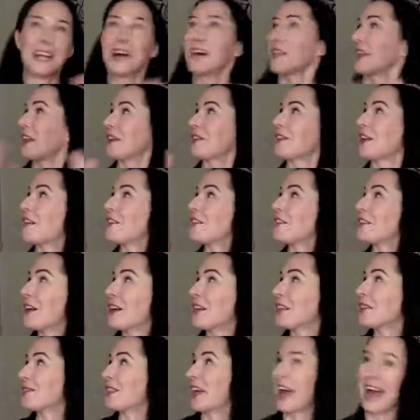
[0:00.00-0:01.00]
Now that I've covered
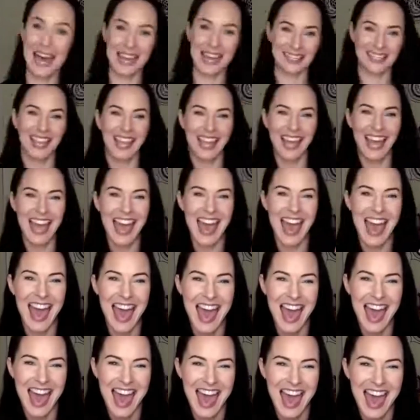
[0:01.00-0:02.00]
all of that,
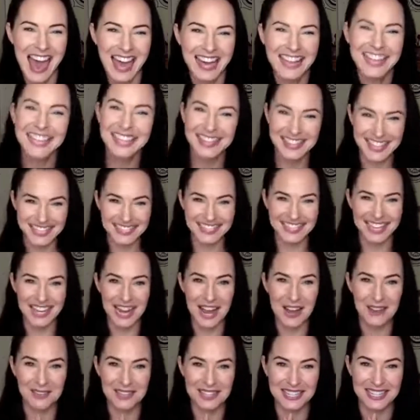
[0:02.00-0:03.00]
let's
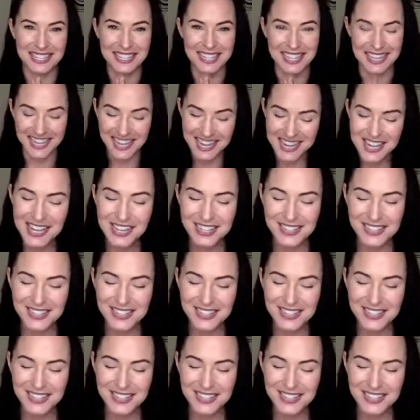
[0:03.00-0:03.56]
get on with the healing.